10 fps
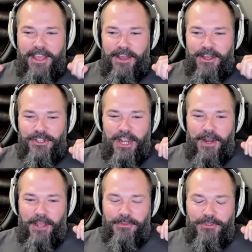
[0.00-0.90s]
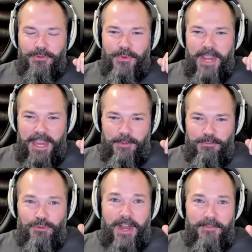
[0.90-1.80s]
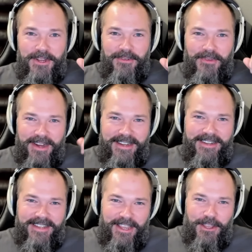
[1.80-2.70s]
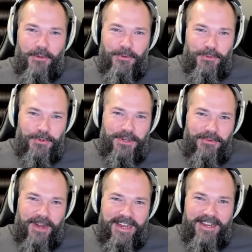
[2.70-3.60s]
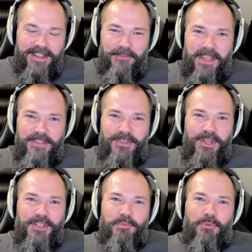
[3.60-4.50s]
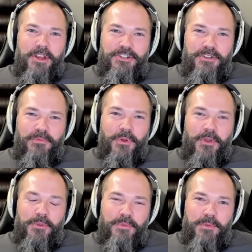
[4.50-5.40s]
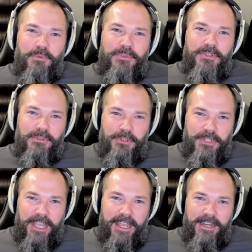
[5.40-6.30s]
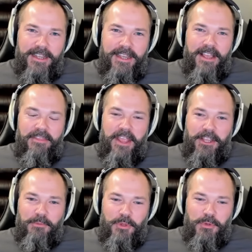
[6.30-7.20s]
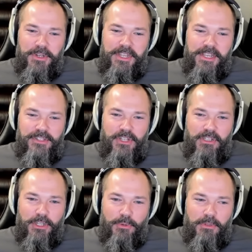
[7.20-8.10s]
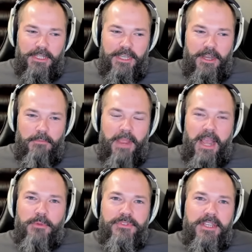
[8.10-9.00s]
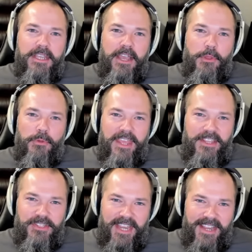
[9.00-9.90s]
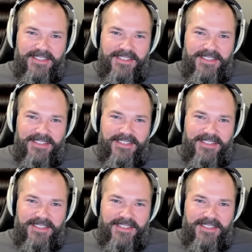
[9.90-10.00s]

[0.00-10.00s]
Shout out to Hamtramck, right? Yeah, y'all are doing it right. That's an inspiration for other people to look at. That community is clearly bound together. They stand